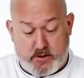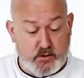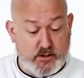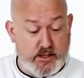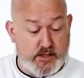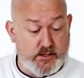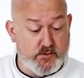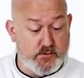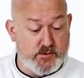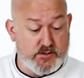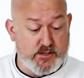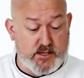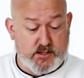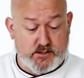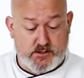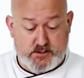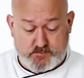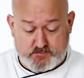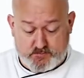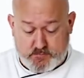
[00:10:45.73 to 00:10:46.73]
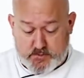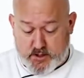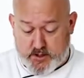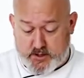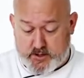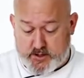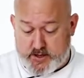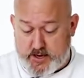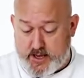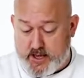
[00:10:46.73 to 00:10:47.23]
and all I do is this. Cut
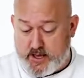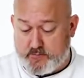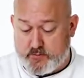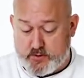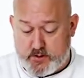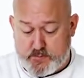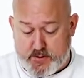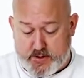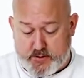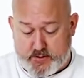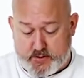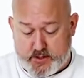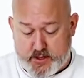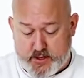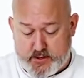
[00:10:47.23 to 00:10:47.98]
it in half with a paring